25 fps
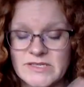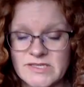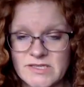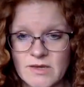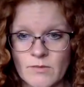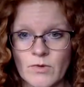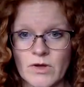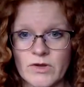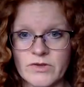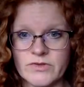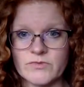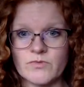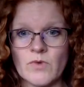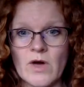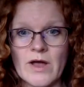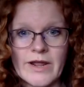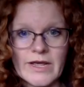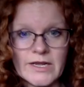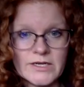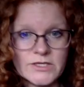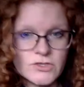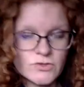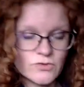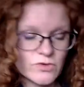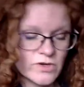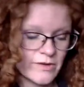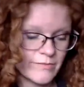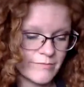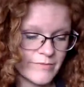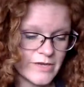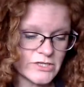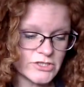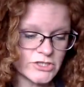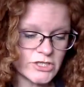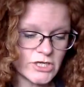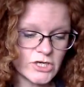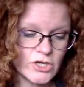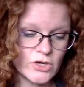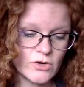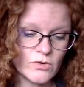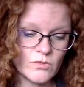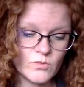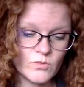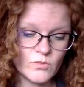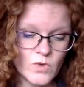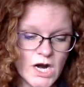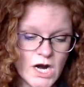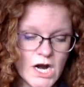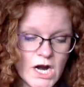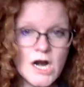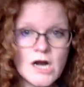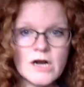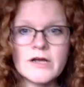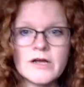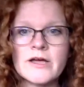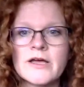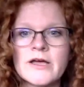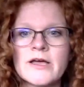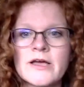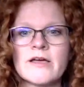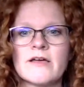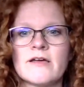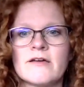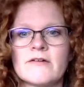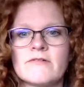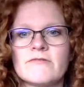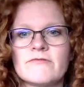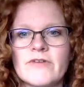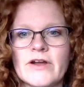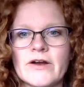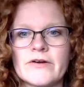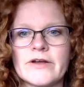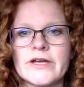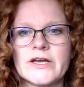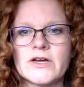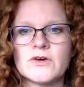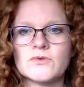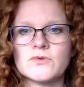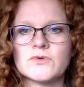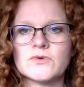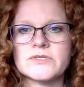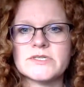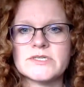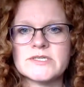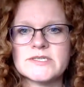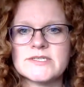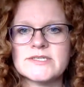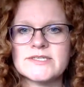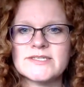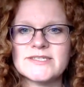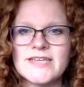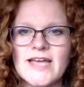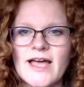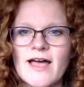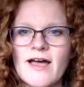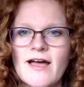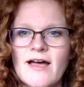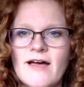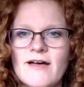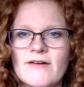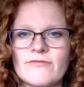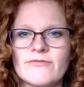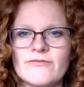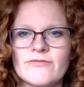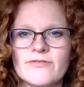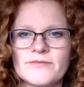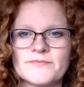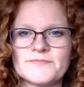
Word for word: someone's wanting to commission your work. Very cool stuff.